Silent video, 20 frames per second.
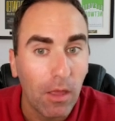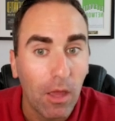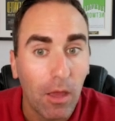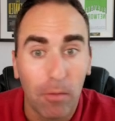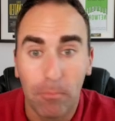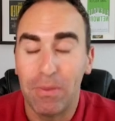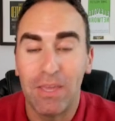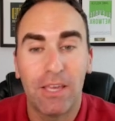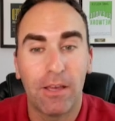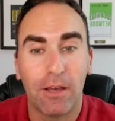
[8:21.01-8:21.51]

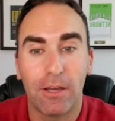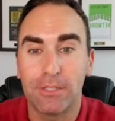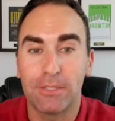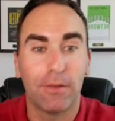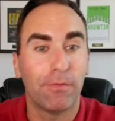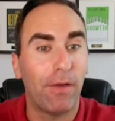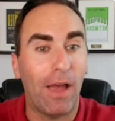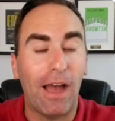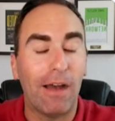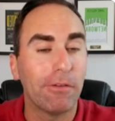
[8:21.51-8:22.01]
because of
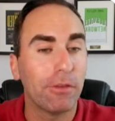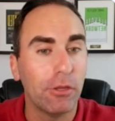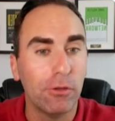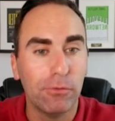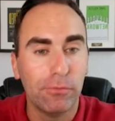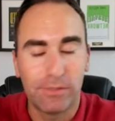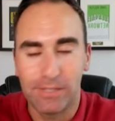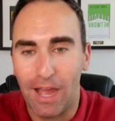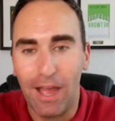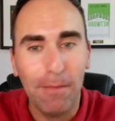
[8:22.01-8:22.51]
how you
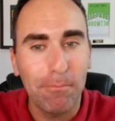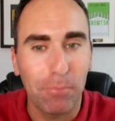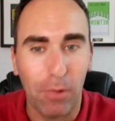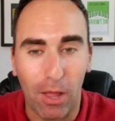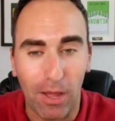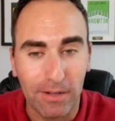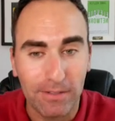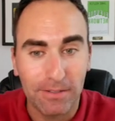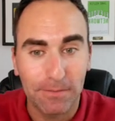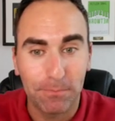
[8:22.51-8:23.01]
time
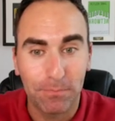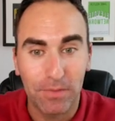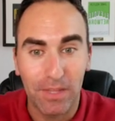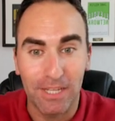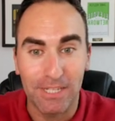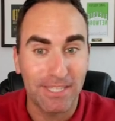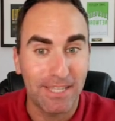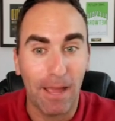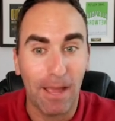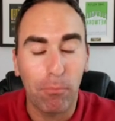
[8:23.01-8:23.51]
blocked in
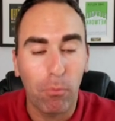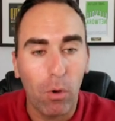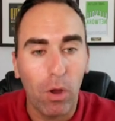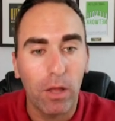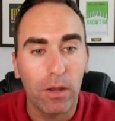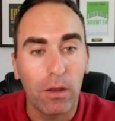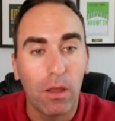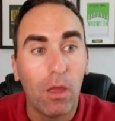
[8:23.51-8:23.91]
step 1.